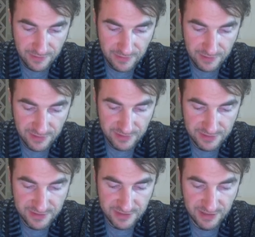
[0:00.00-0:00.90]
Is
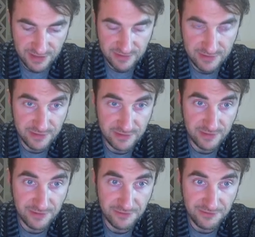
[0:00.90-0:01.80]
that
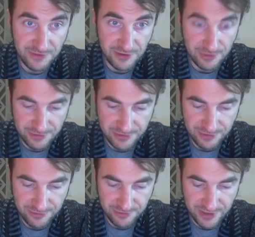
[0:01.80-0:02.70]
future
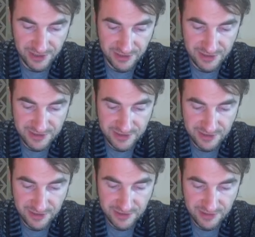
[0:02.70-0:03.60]
realistic?